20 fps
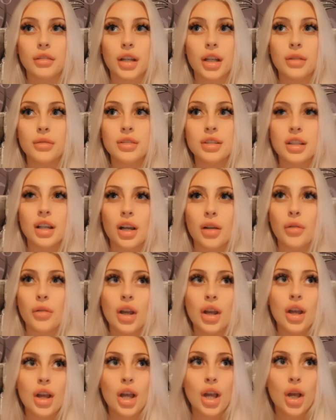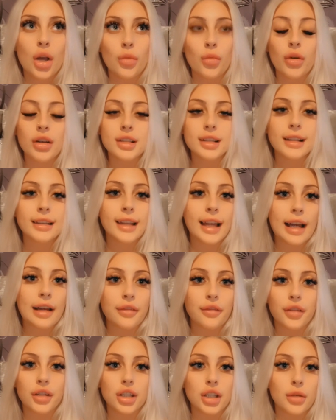So what's a laugh for
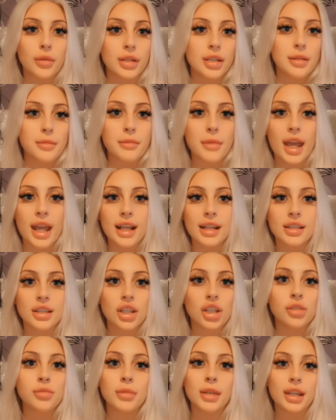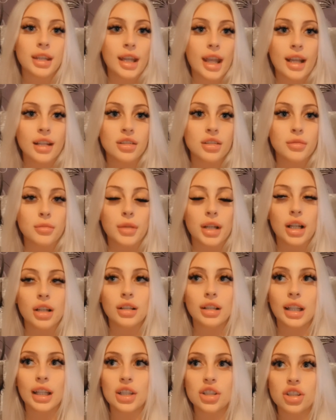you and your mates? Humiliating somebody could
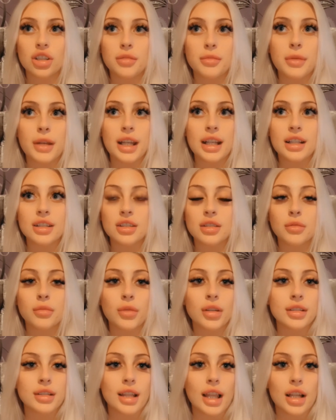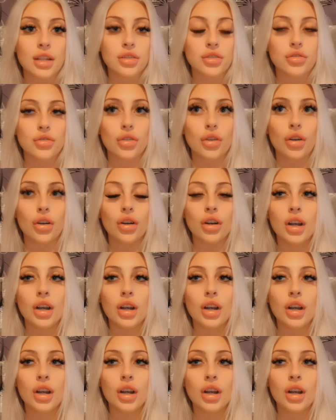literally be someone's last straw.